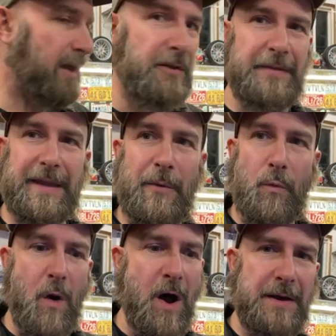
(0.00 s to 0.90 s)
I don't think I
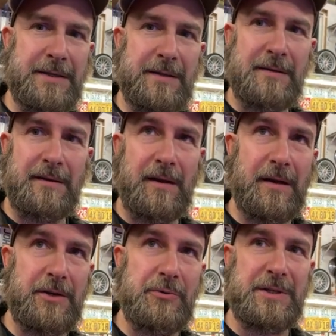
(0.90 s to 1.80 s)
want
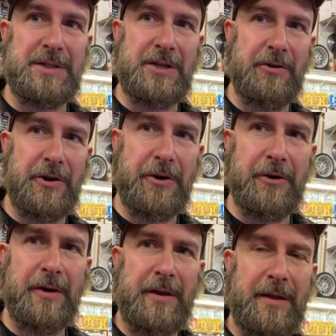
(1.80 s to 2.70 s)
a new interior.